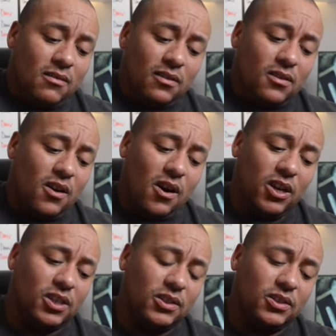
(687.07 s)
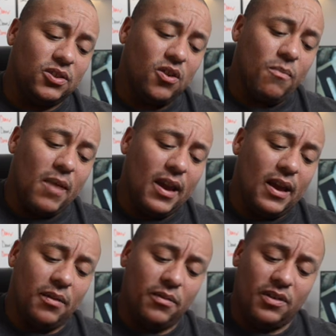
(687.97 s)
Gosh, there's so
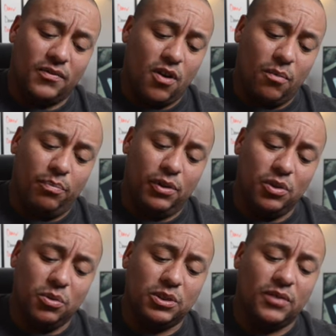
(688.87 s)
many. They've got blues,